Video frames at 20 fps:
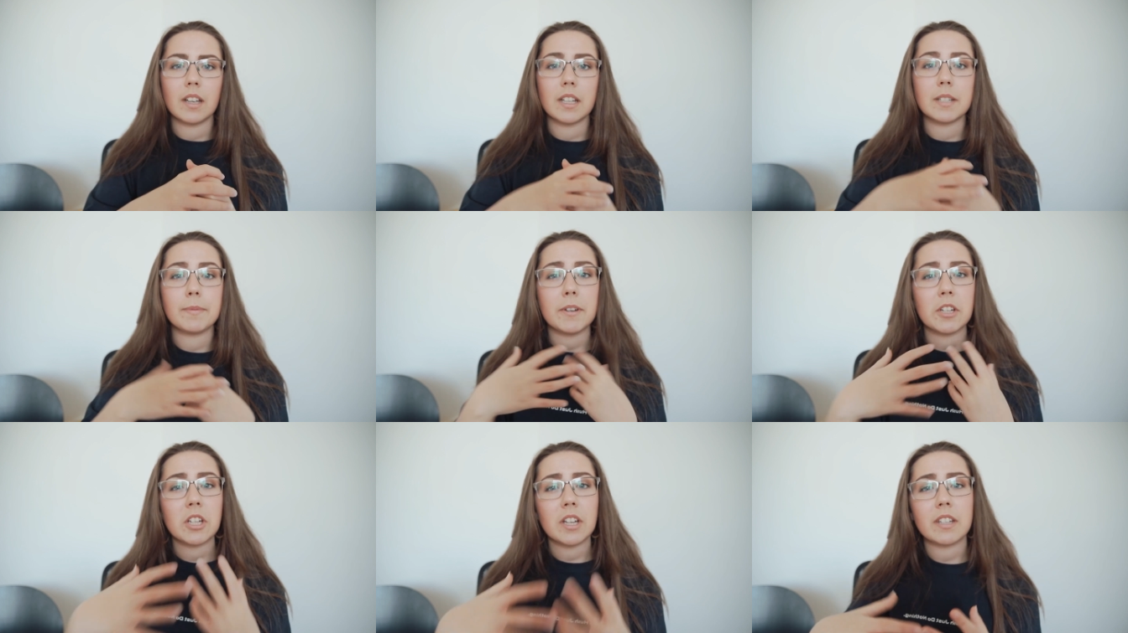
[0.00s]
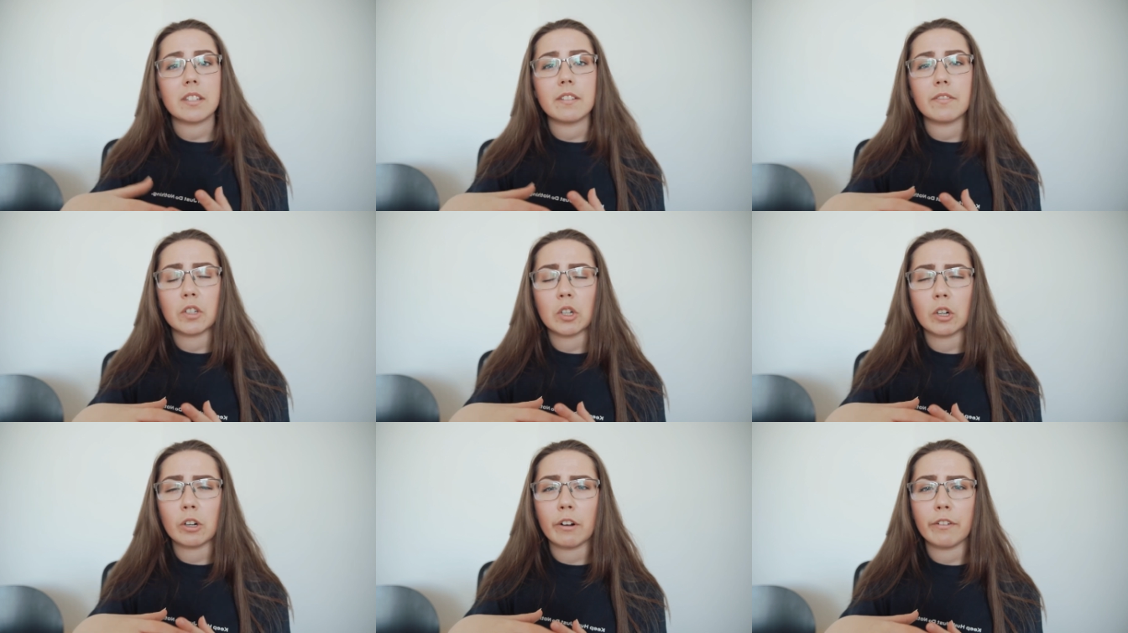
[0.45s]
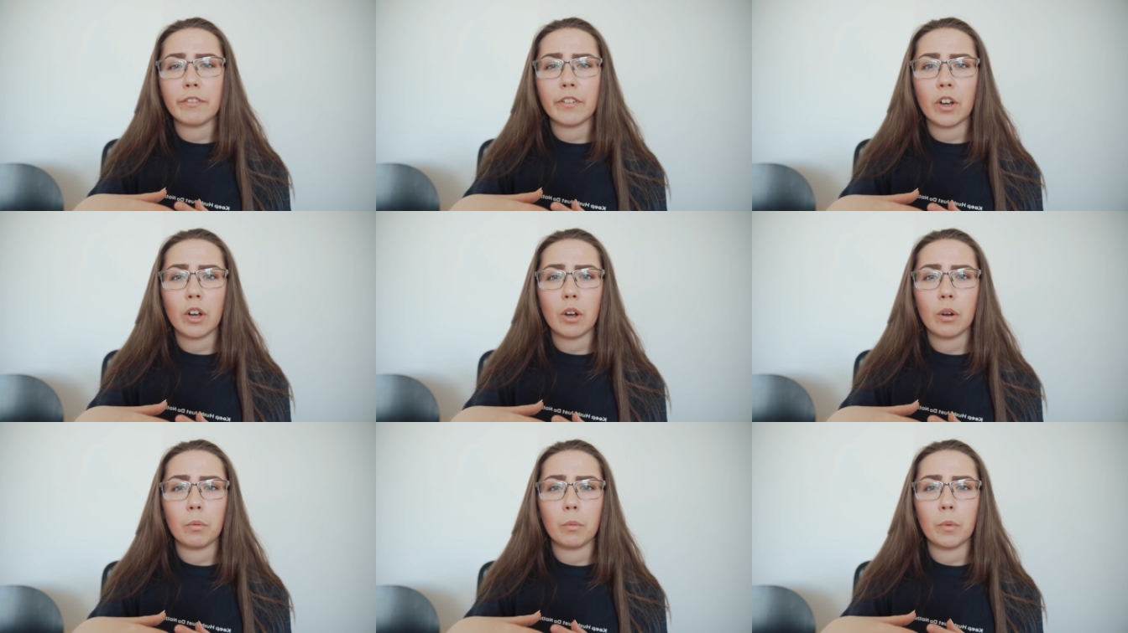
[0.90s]
Especially as a
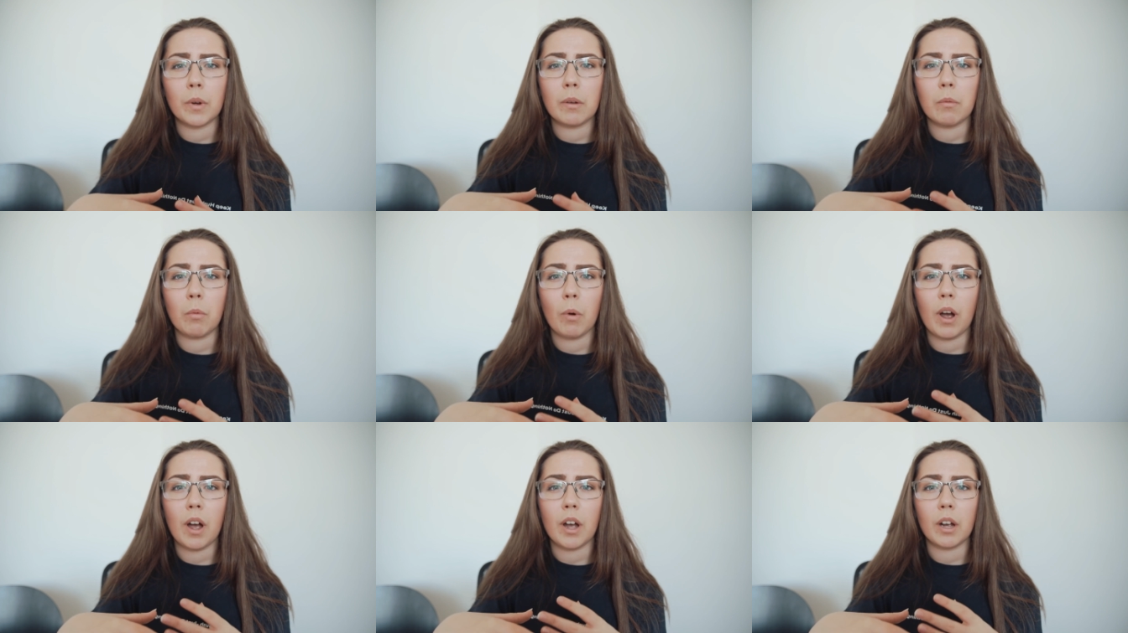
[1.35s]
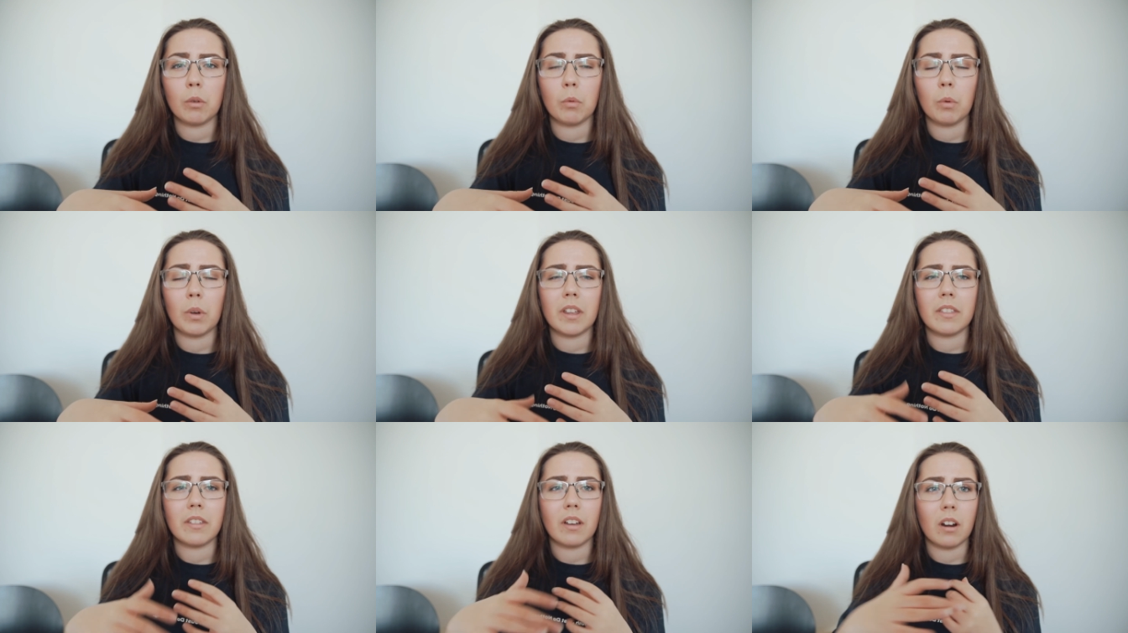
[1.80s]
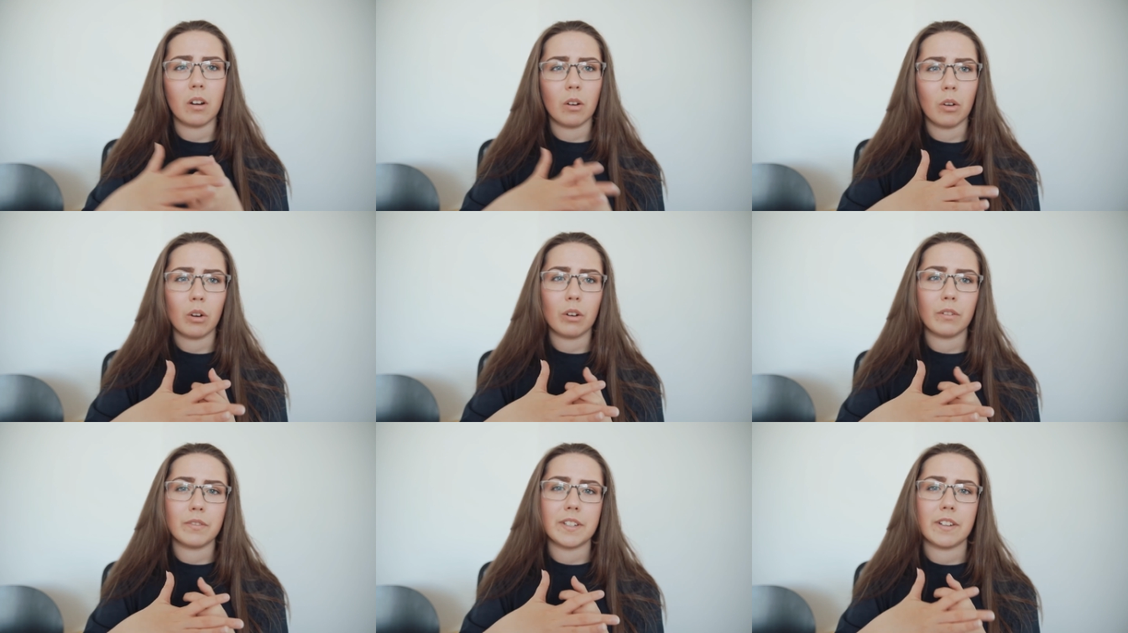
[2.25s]
photographer, we work with a
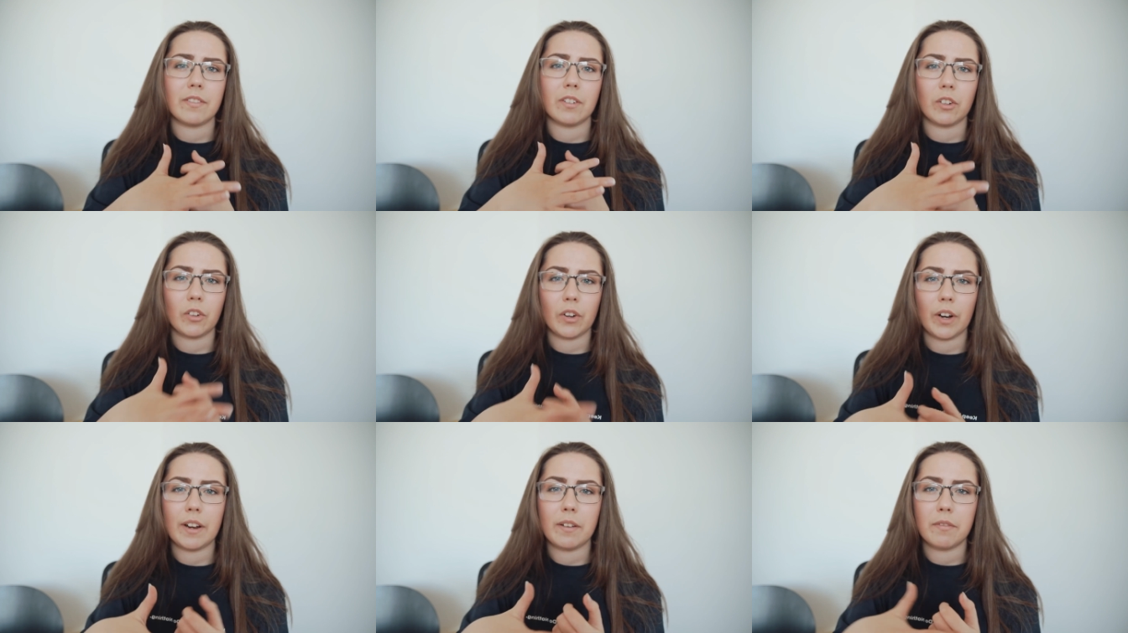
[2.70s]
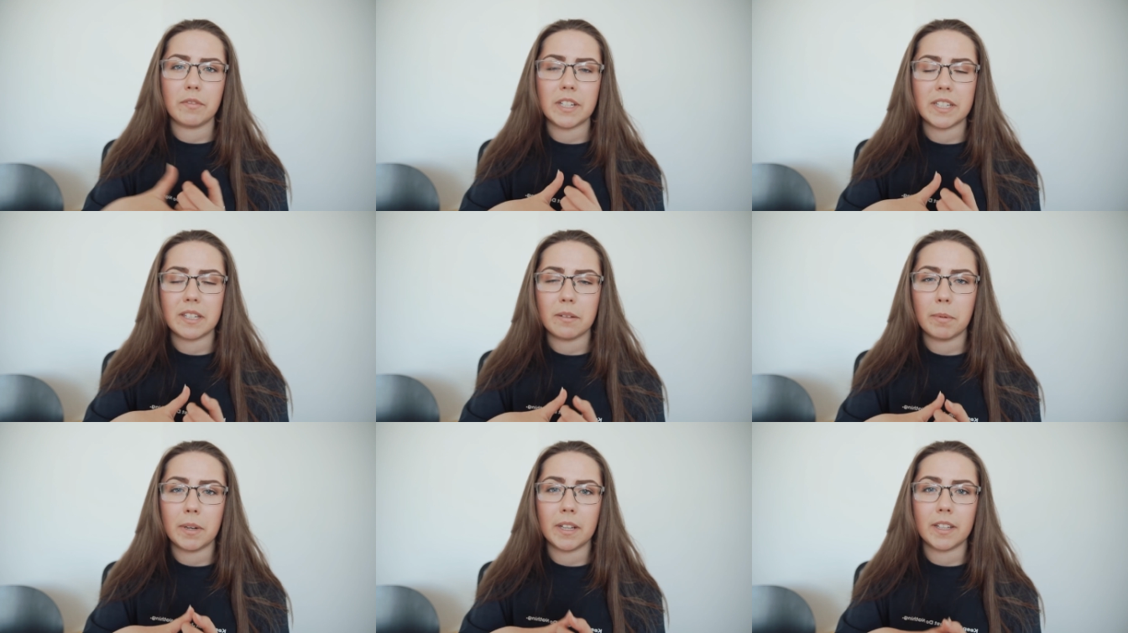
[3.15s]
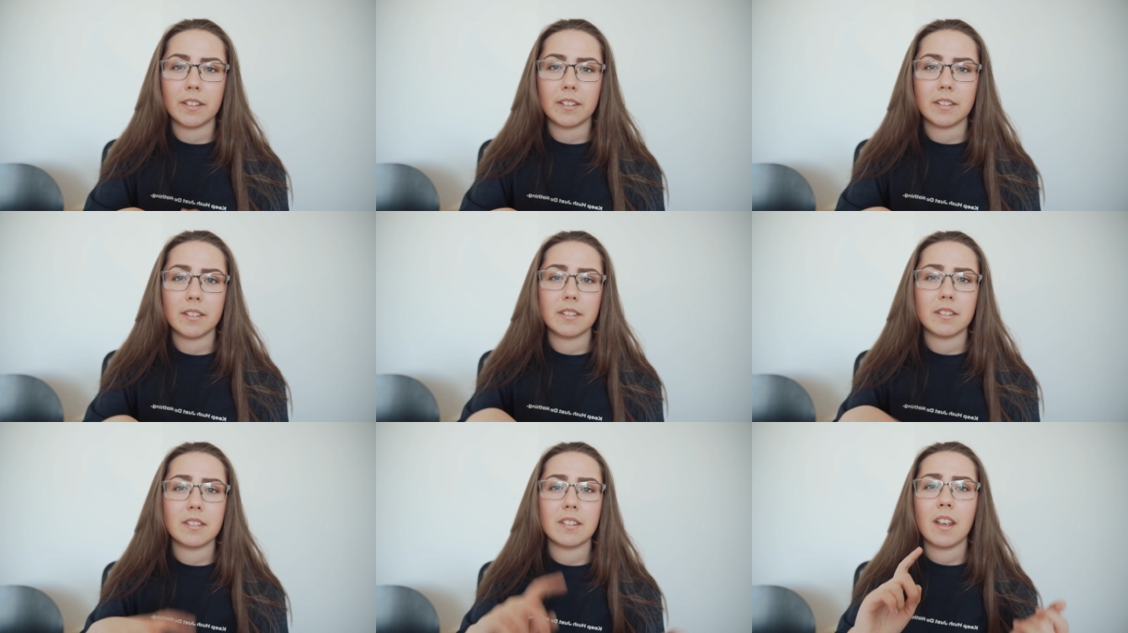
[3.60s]
lot of different creative
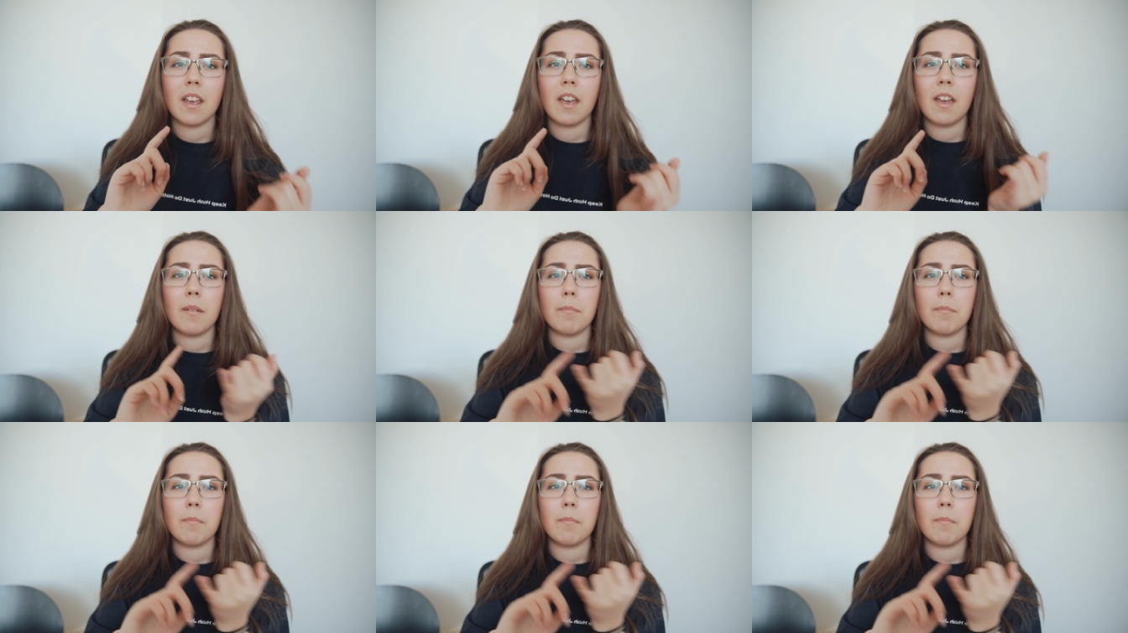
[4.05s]
disciplines: